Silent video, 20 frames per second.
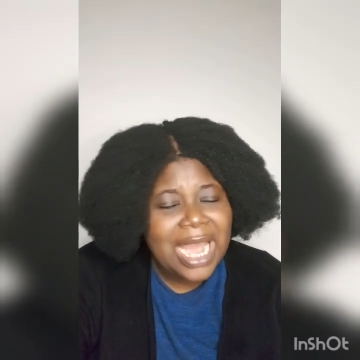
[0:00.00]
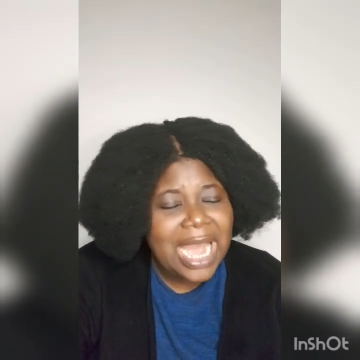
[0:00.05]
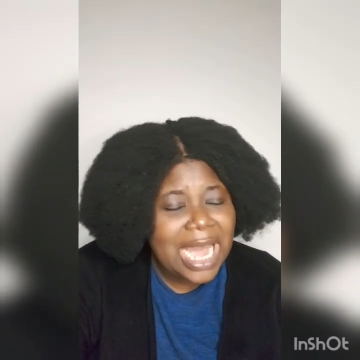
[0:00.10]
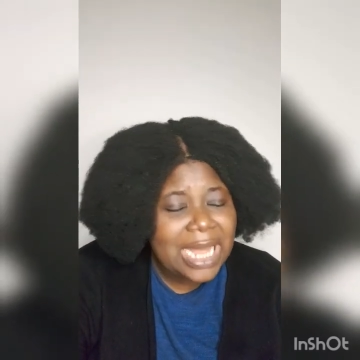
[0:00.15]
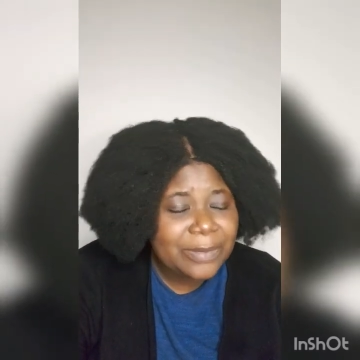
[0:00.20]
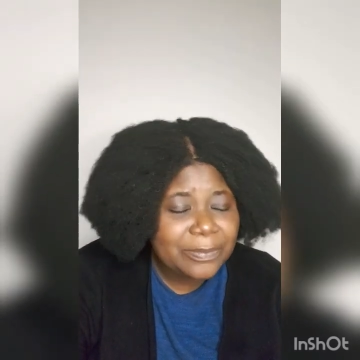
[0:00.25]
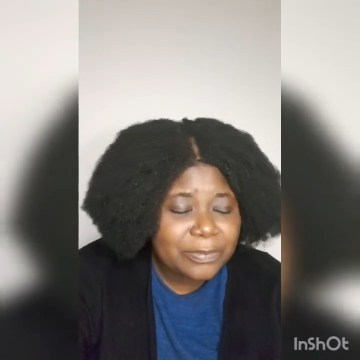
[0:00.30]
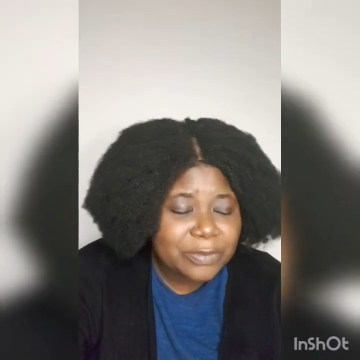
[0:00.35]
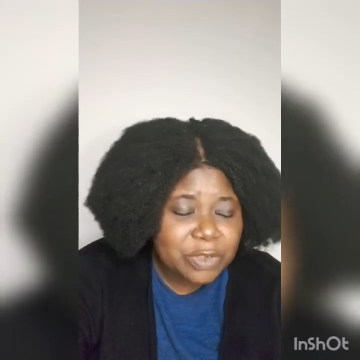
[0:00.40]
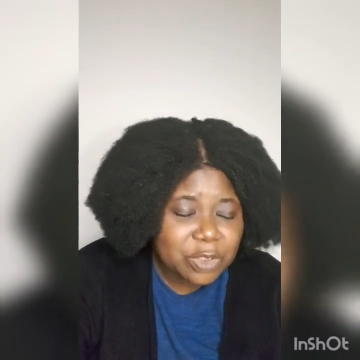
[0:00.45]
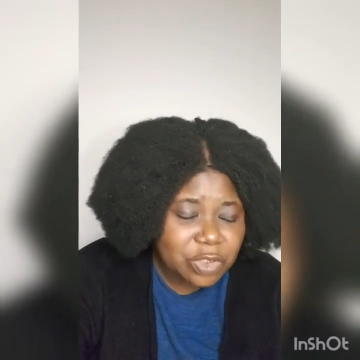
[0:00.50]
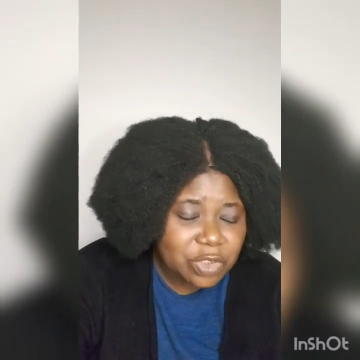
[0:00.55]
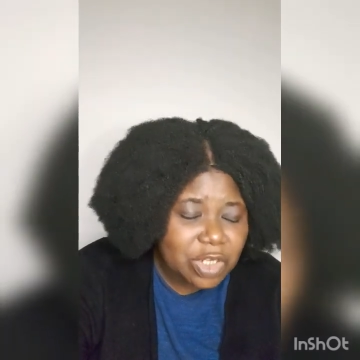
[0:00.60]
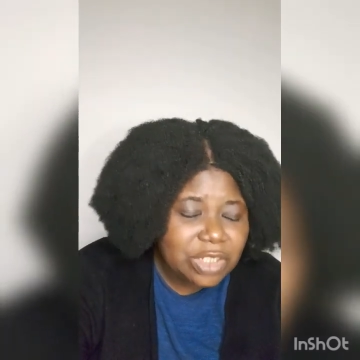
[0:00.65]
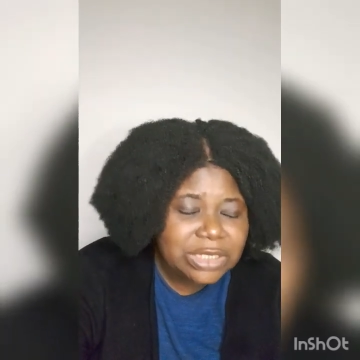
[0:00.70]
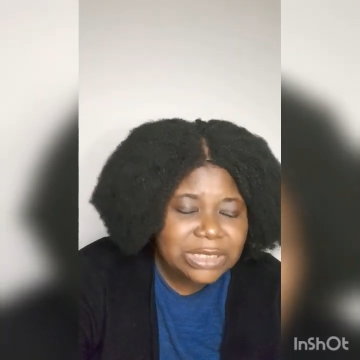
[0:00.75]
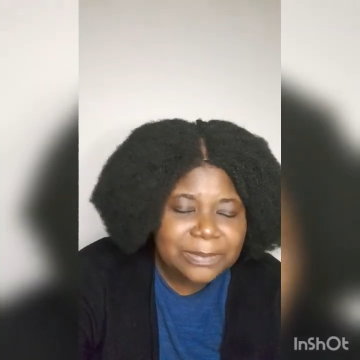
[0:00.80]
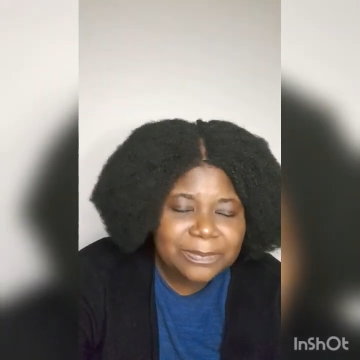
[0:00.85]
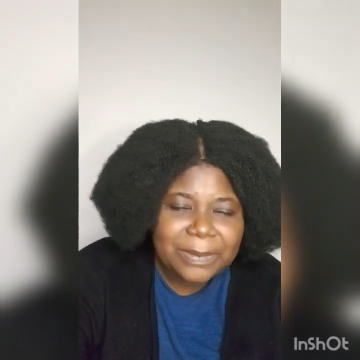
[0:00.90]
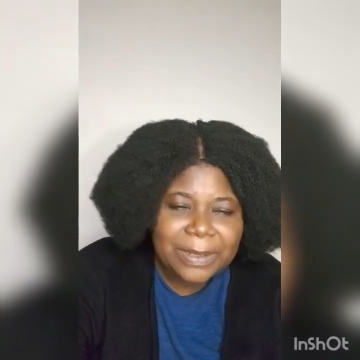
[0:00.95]
And
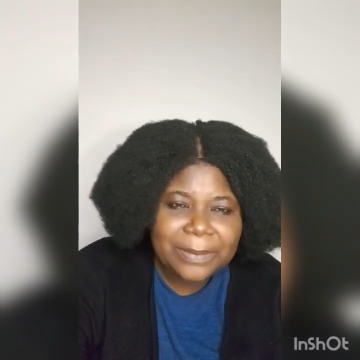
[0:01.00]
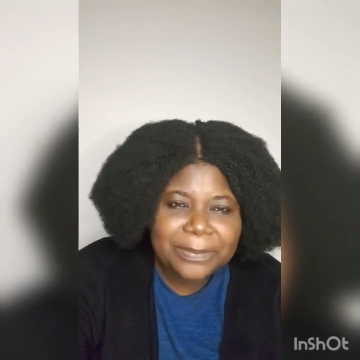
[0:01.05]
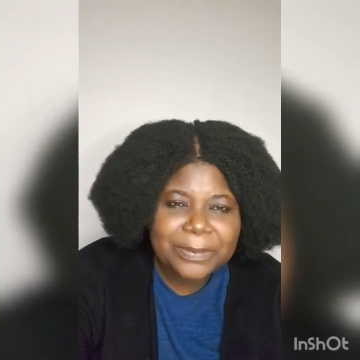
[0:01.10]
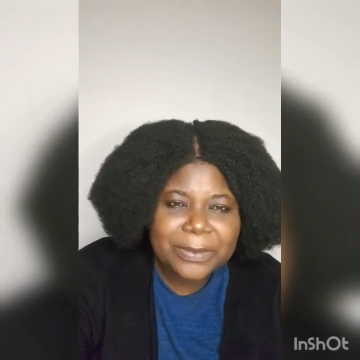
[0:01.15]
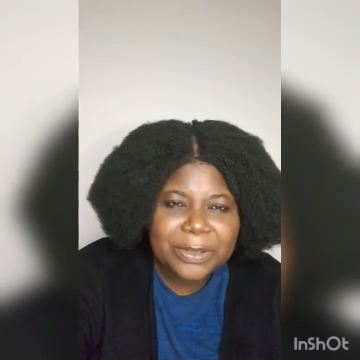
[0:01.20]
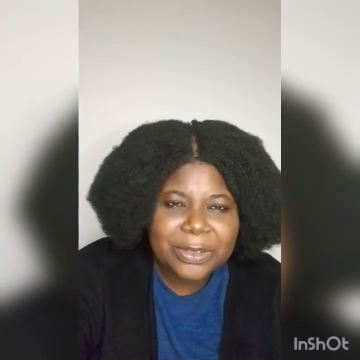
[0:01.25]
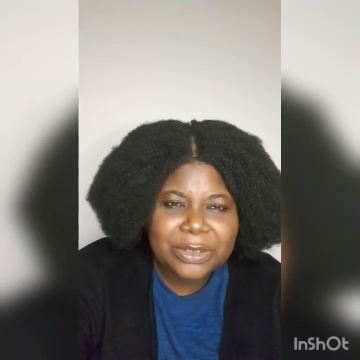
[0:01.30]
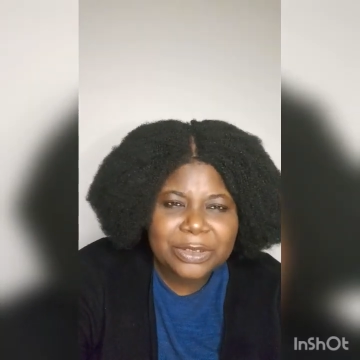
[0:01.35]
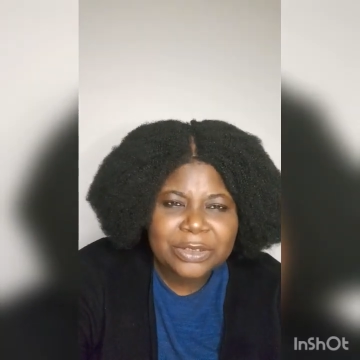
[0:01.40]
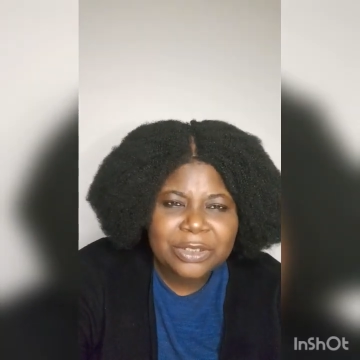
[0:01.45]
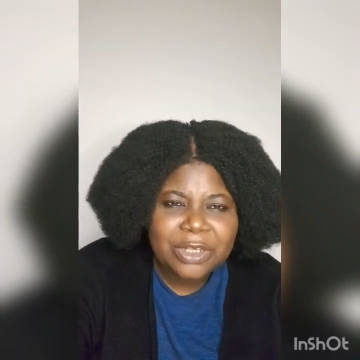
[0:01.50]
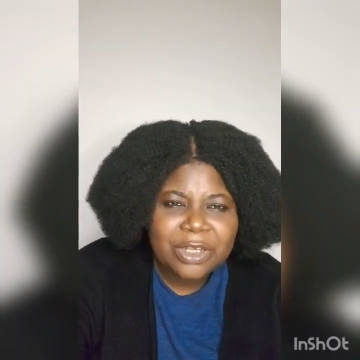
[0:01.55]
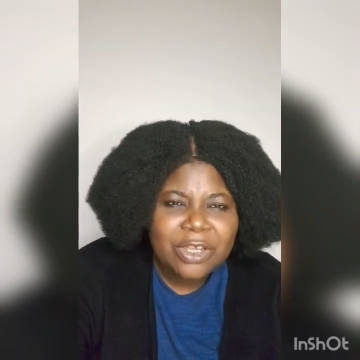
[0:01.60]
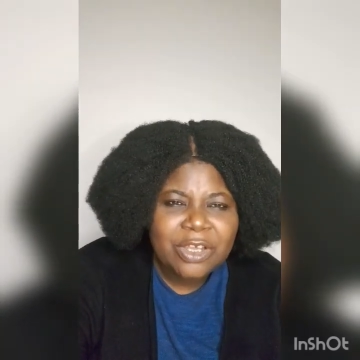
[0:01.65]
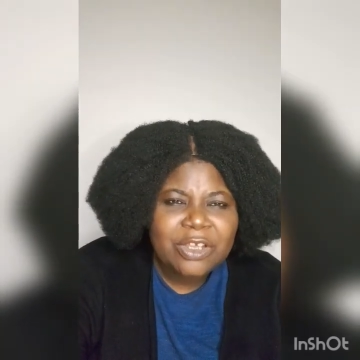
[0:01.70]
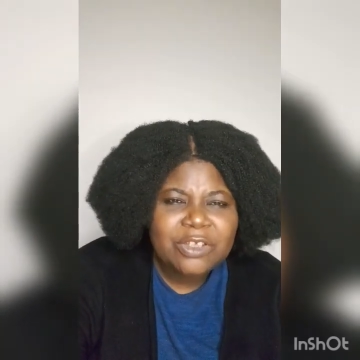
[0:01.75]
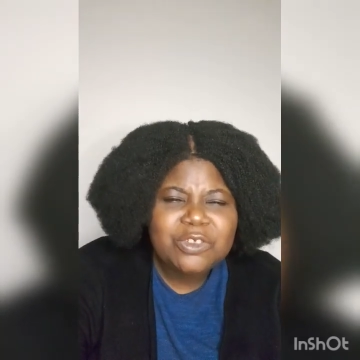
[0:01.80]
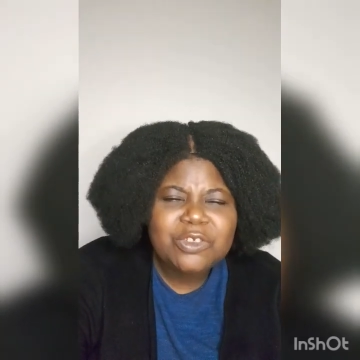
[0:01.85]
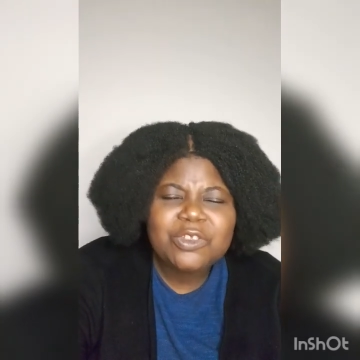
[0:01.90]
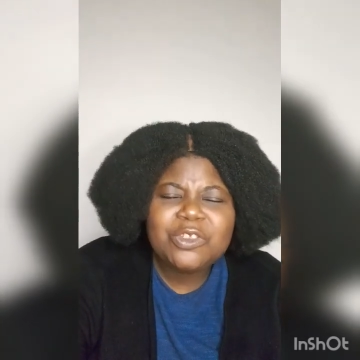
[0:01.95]
such people,
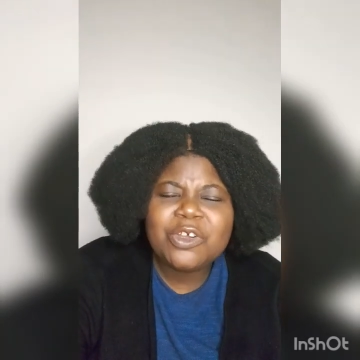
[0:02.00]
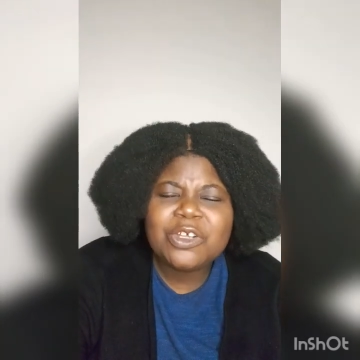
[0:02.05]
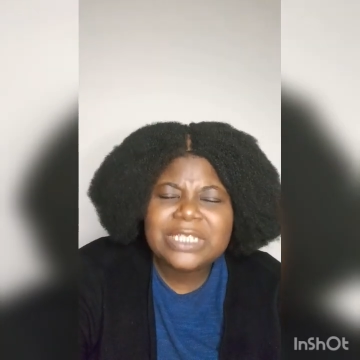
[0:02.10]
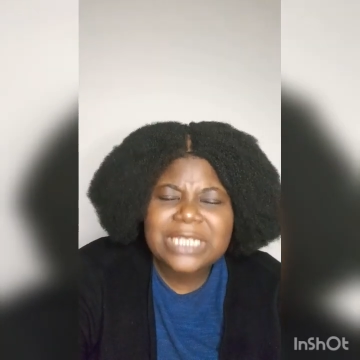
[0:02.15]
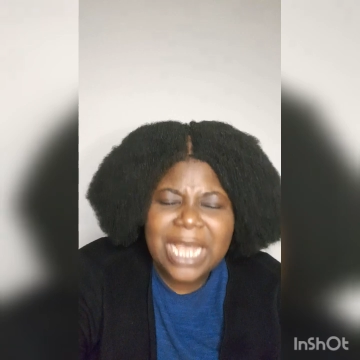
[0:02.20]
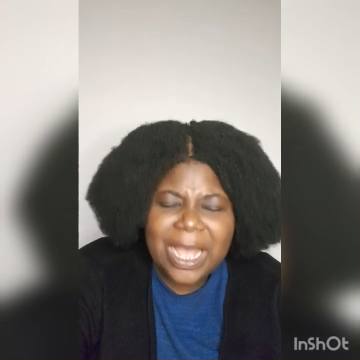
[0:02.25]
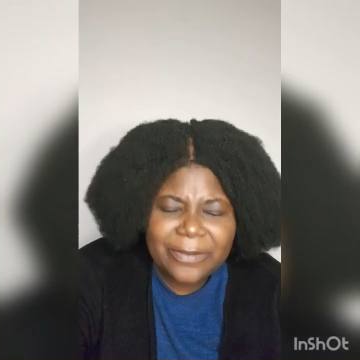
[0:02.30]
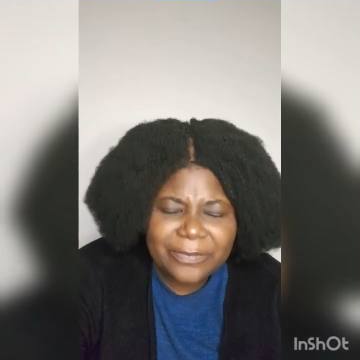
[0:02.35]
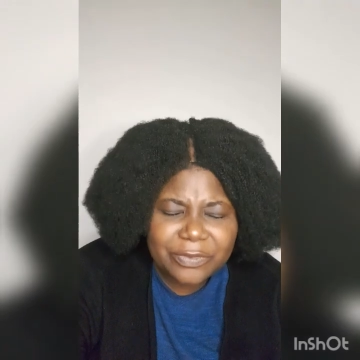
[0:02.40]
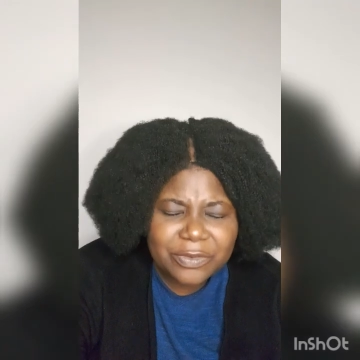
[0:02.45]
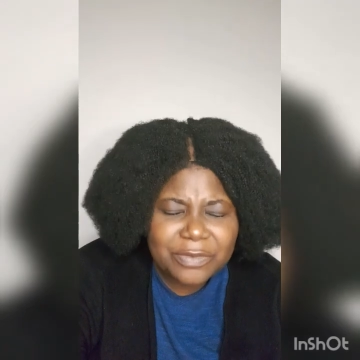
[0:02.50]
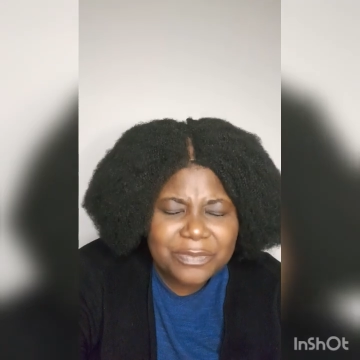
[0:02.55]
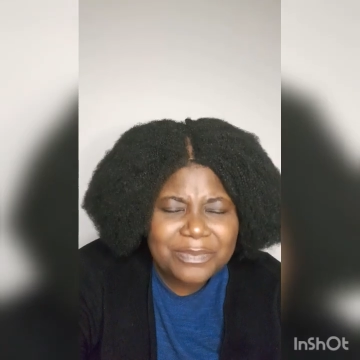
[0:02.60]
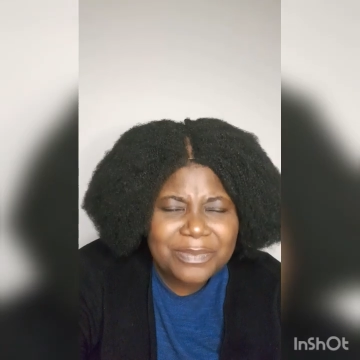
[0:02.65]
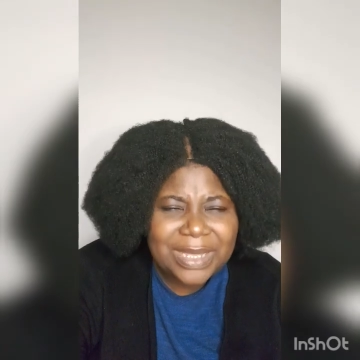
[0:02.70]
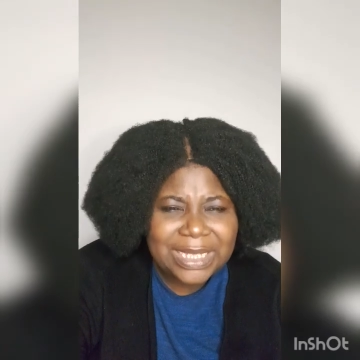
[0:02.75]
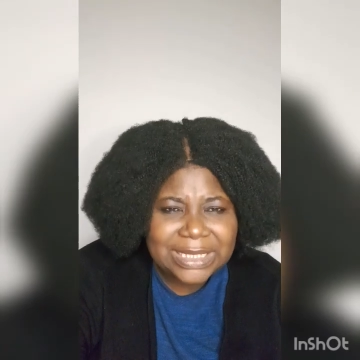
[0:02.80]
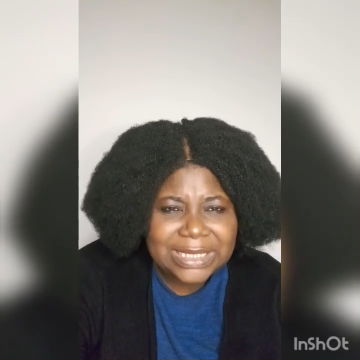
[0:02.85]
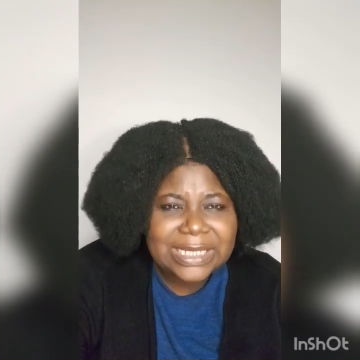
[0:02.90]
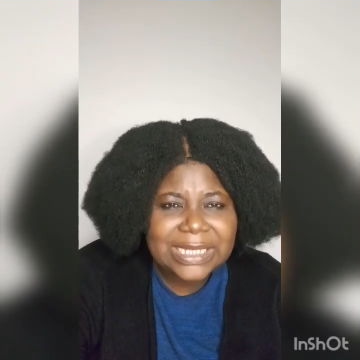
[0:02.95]
you don't have to
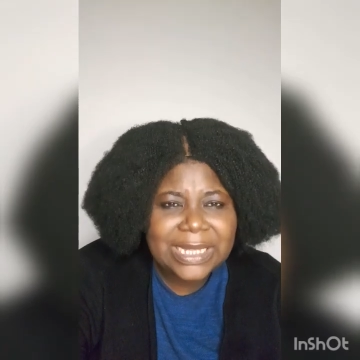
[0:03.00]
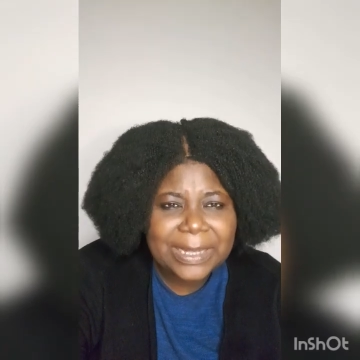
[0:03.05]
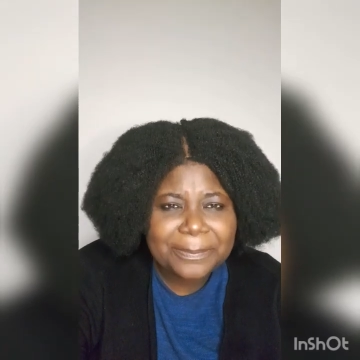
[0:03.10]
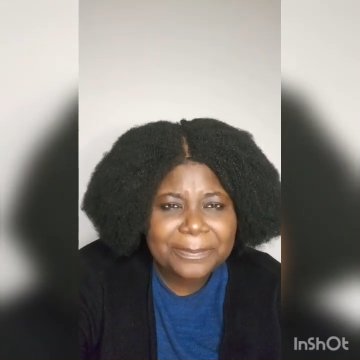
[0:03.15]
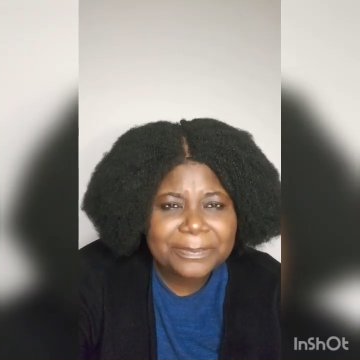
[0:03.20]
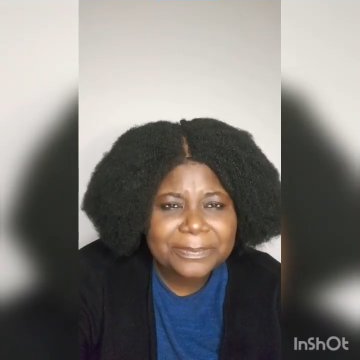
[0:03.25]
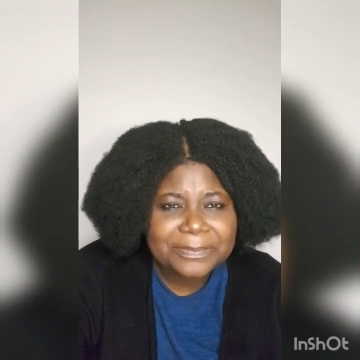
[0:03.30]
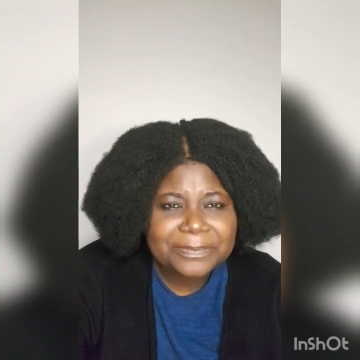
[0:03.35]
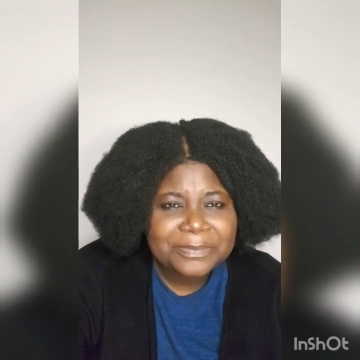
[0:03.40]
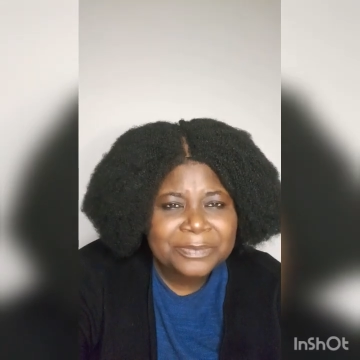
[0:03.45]
miss them.